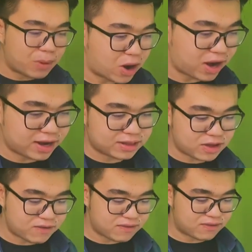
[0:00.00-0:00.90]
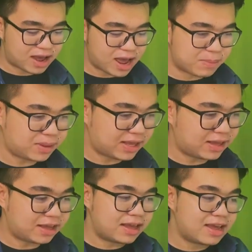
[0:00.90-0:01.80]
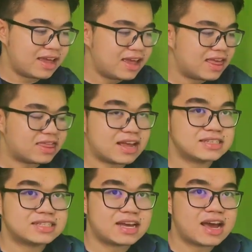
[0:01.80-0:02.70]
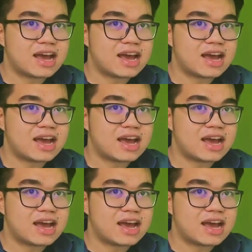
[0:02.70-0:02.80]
part of having this.